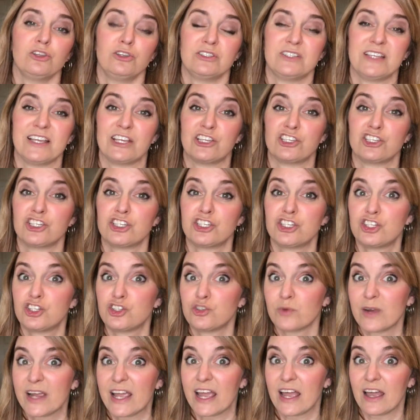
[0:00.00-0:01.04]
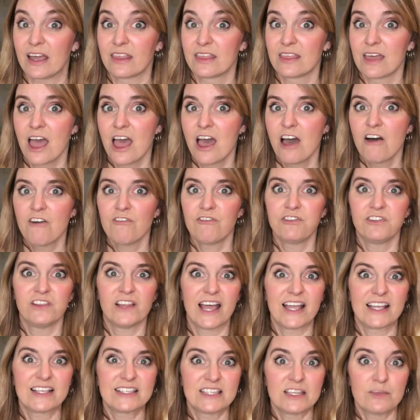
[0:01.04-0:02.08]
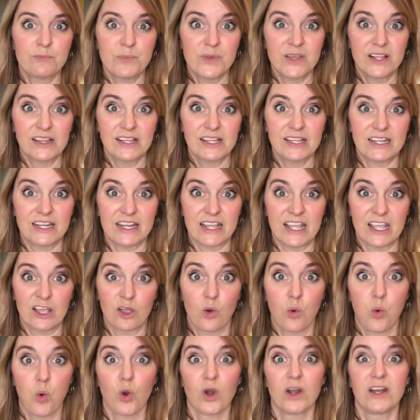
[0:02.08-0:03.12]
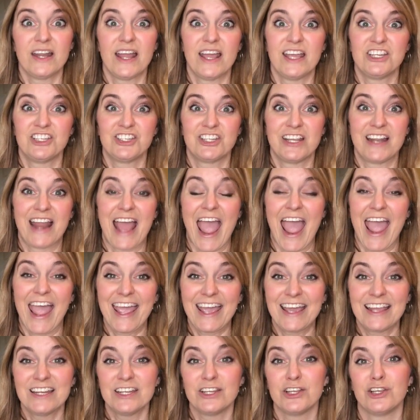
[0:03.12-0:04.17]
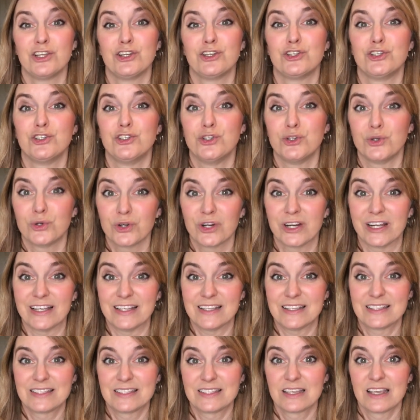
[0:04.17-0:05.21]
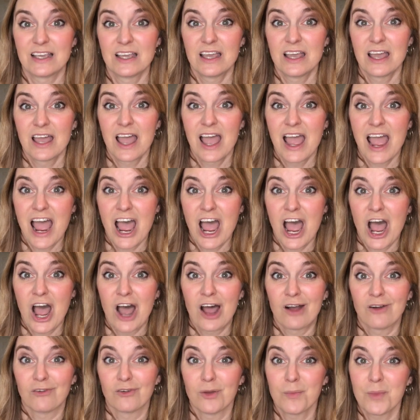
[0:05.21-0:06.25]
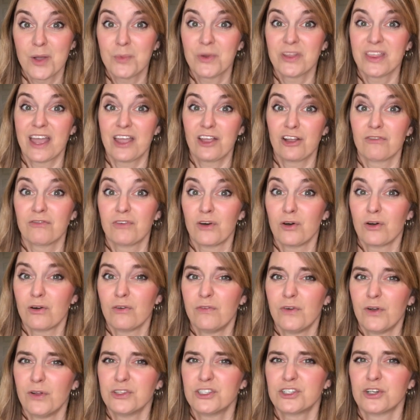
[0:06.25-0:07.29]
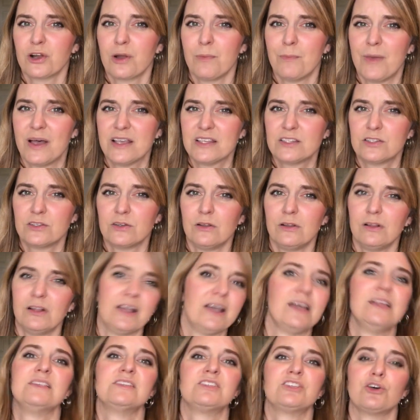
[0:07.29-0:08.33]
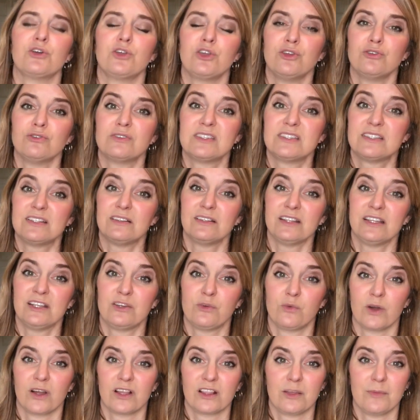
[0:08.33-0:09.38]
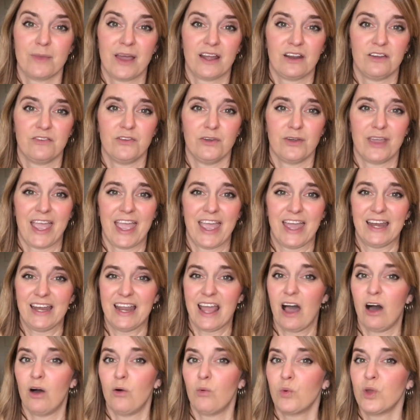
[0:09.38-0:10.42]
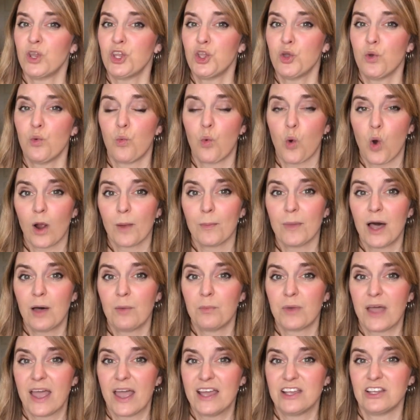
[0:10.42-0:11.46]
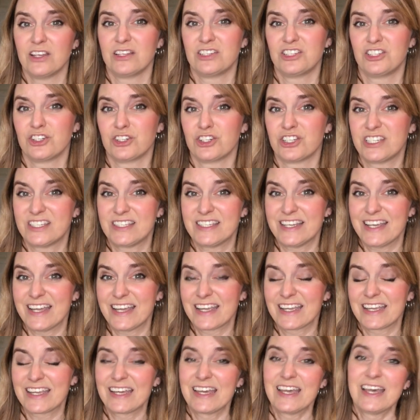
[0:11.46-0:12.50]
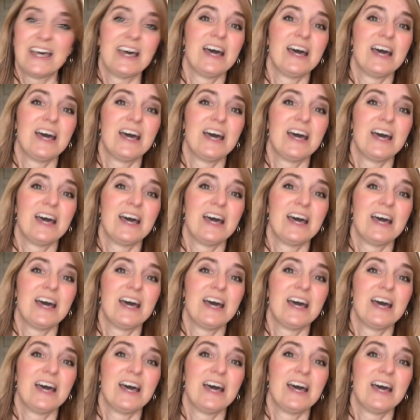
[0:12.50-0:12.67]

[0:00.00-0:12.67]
losing strength, flexibility, coordination, and endurance. Remember that your vocal folds are a muscle, and so you still need to work them out if you can. Now, when you warm up as you're sick,